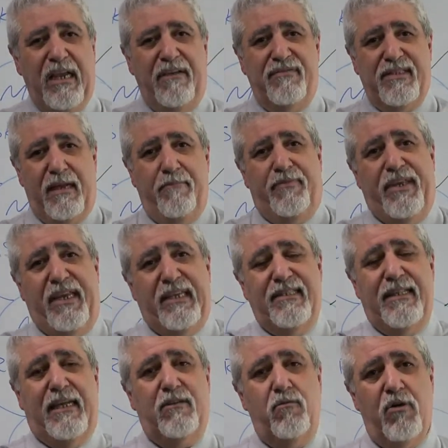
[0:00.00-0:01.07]
If something
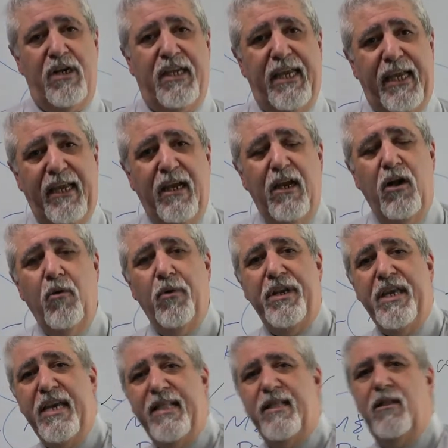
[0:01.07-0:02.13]
is not working, we
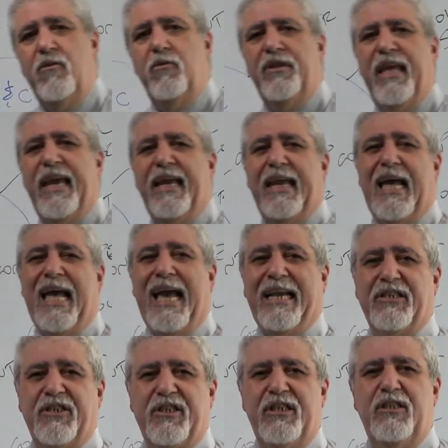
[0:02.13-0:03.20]
need to take
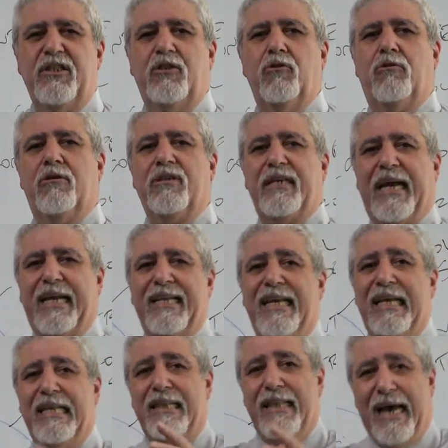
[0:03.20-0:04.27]
action to correct.